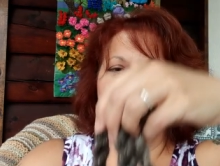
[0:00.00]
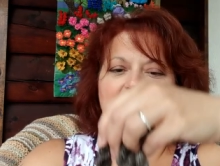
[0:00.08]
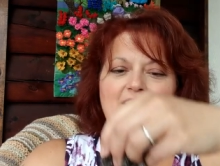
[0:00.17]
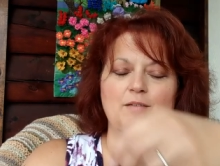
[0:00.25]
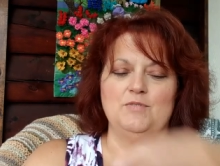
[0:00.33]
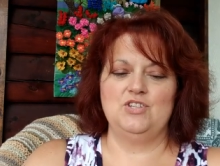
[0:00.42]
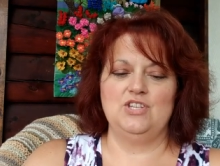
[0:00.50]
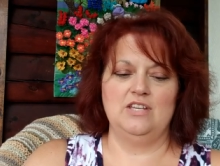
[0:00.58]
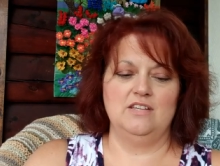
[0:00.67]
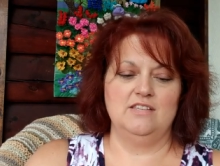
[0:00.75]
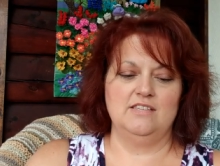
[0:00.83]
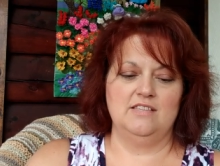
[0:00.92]
Um,
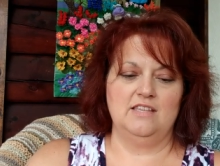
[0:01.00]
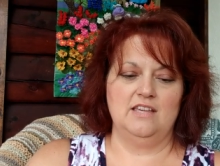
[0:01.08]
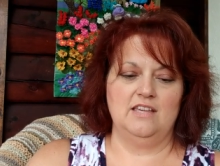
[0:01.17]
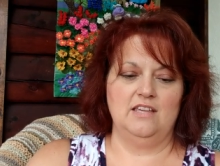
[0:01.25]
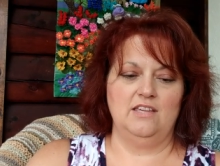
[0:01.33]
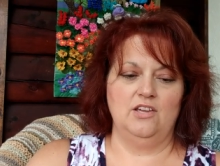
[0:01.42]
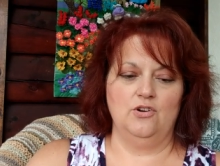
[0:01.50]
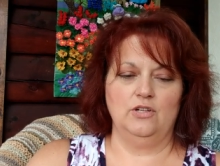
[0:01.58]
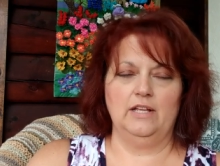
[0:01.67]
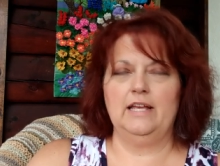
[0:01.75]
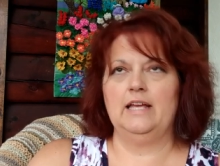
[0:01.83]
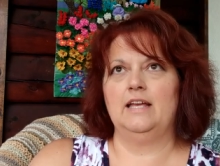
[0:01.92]
she is the
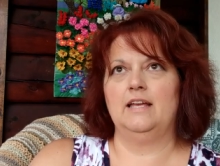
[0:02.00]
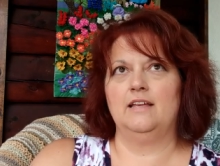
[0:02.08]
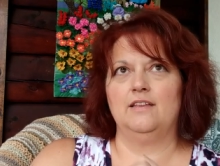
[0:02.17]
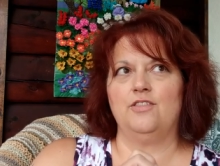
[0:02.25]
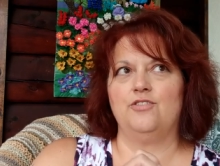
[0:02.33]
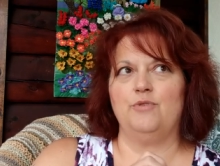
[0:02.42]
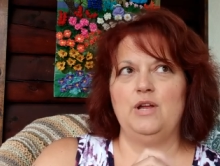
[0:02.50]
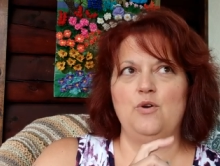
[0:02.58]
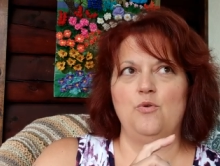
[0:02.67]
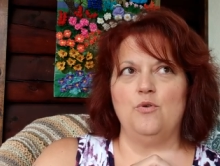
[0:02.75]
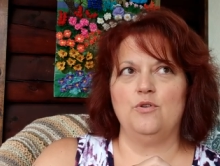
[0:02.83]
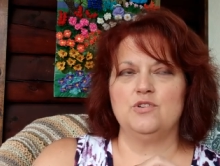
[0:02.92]
yearling three
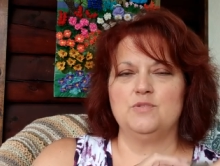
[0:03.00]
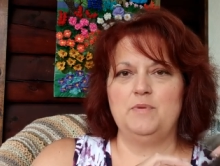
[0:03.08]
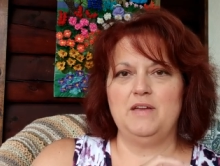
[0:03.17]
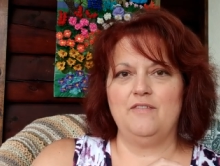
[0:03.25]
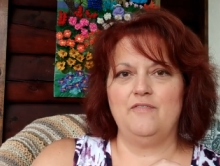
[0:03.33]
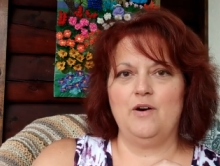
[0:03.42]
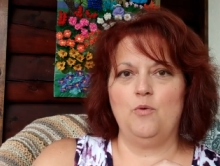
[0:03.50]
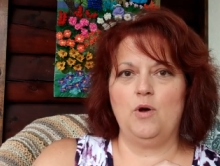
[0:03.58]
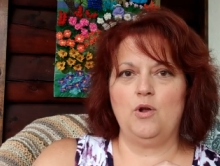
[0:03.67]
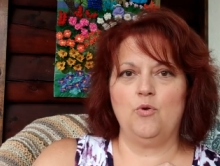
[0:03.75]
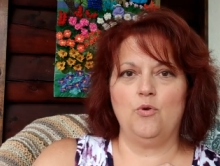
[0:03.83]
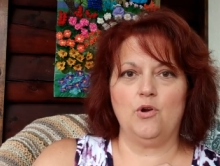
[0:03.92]
quarters BFL,
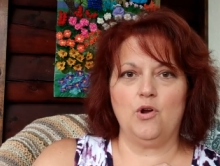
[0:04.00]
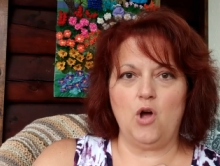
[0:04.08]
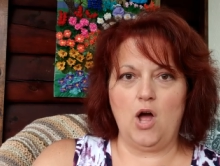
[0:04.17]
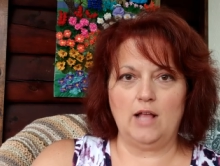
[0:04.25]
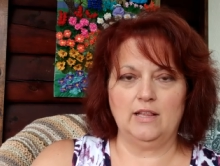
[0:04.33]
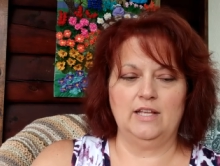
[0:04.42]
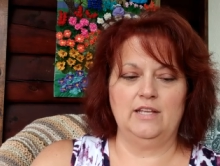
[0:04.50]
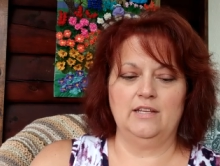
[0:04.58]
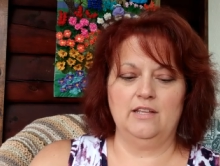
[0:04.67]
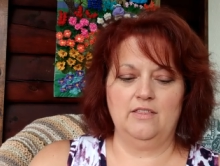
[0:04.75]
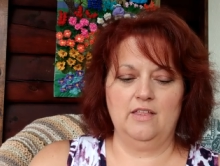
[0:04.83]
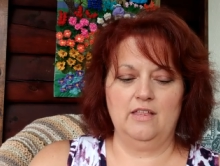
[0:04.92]
one quarter
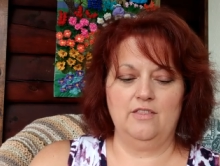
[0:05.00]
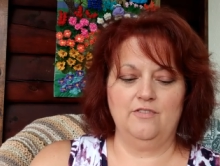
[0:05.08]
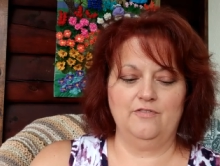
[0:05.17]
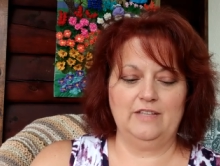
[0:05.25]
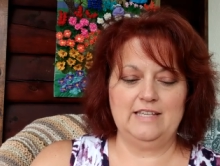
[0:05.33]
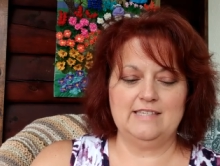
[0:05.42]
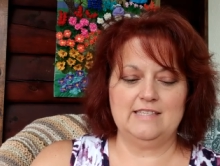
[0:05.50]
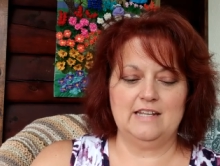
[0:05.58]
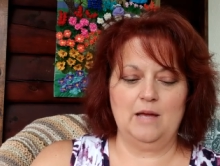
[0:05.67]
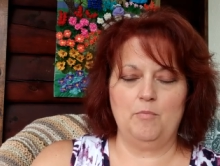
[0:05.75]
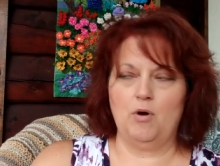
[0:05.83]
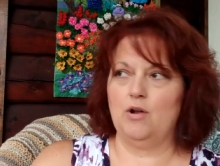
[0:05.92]
Gotland, the, the fleece
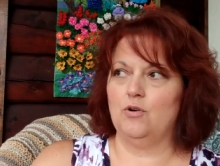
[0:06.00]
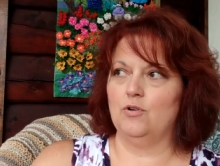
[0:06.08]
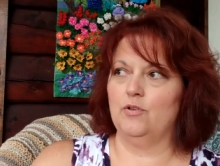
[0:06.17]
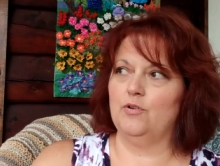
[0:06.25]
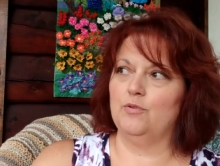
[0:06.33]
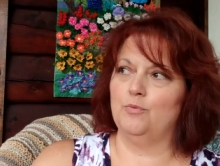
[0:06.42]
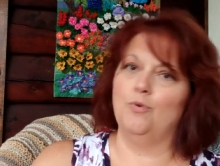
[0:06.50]
that I bought earlier,